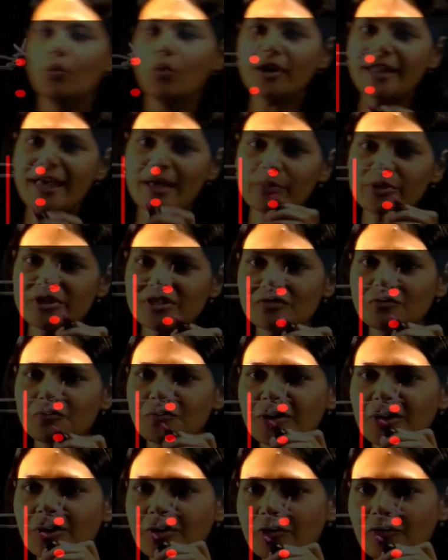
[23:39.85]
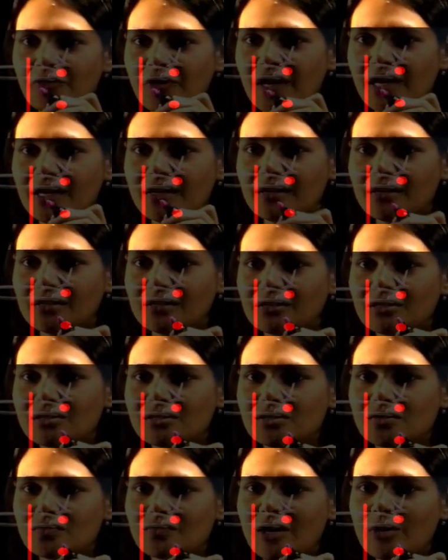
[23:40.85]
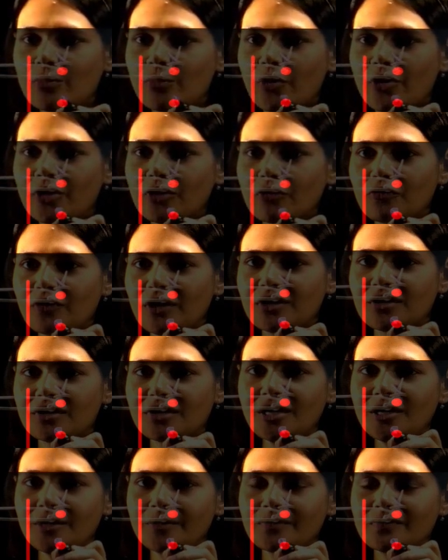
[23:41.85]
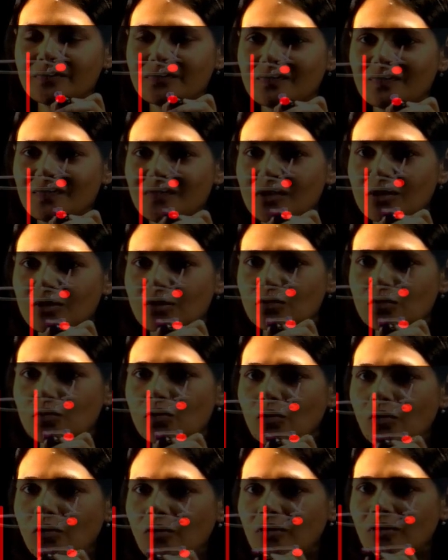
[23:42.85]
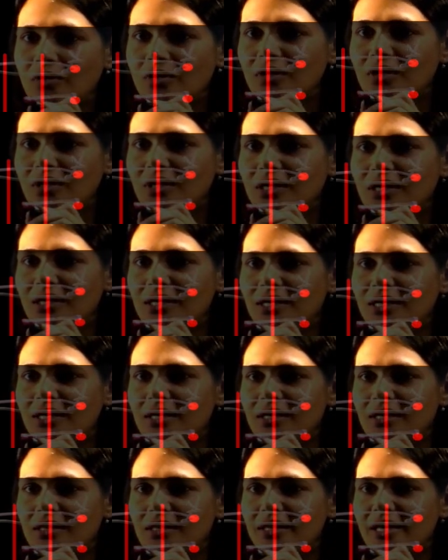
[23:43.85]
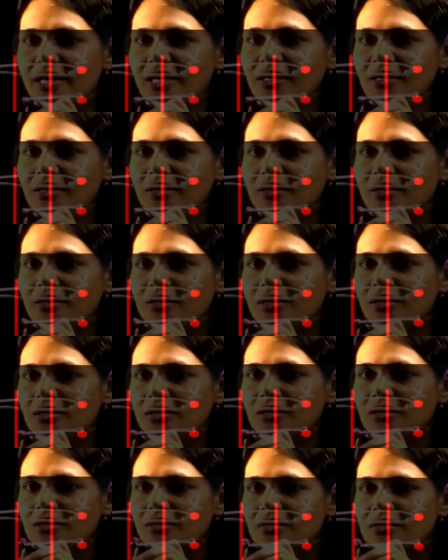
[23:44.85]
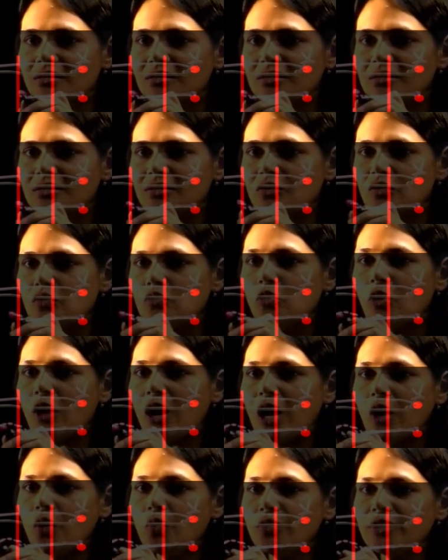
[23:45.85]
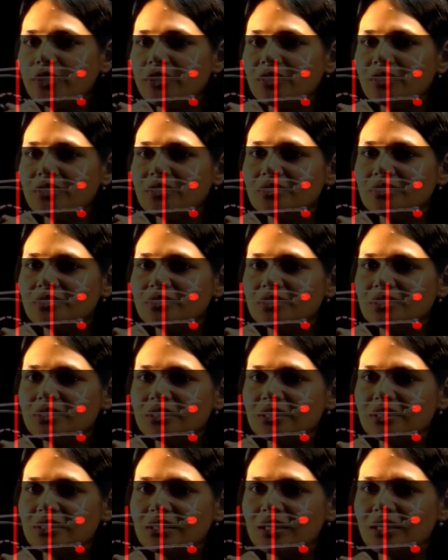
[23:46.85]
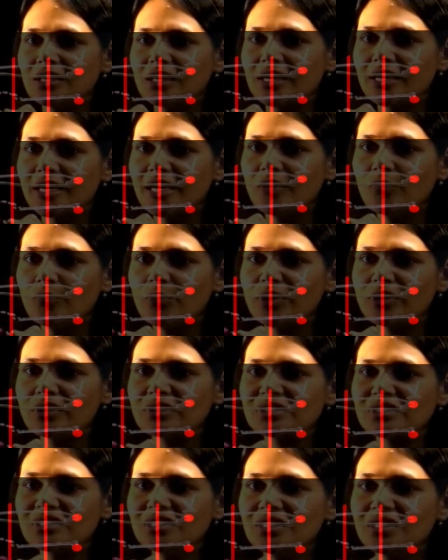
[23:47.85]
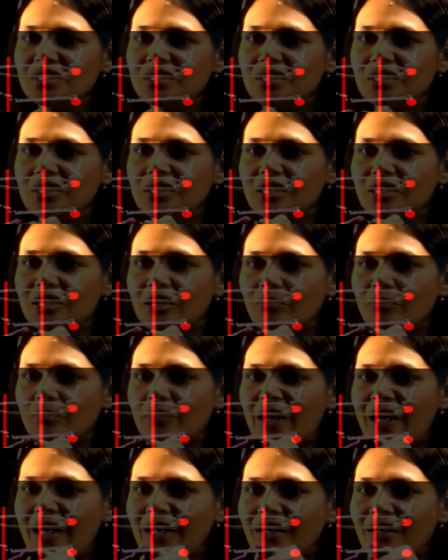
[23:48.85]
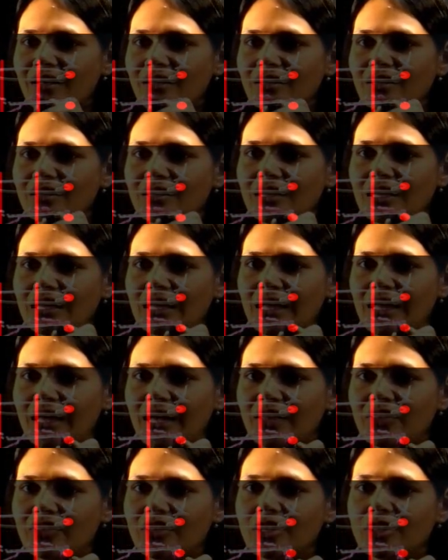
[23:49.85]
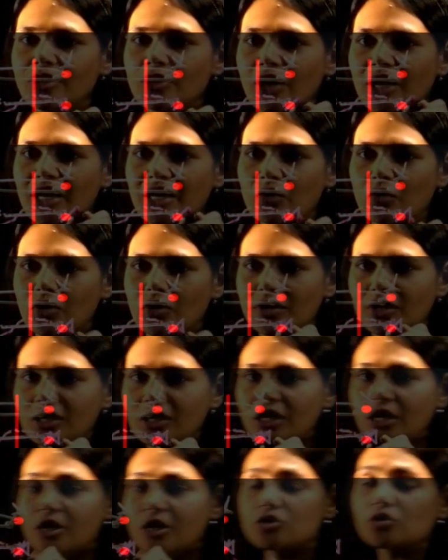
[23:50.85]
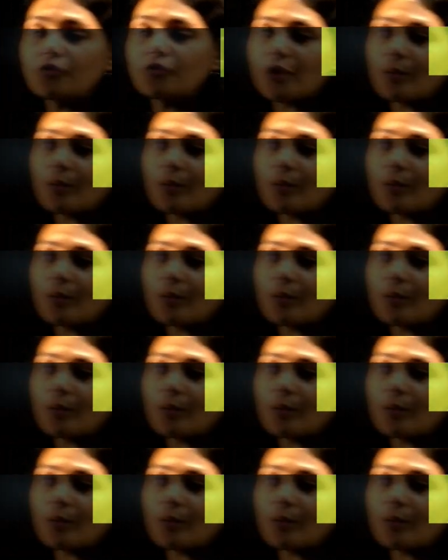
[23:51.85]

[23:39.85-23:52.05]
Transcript: What happens in figure of 8? This is 1 point of entry. You go, then go out, again pierce it, come back and then tie a knot. So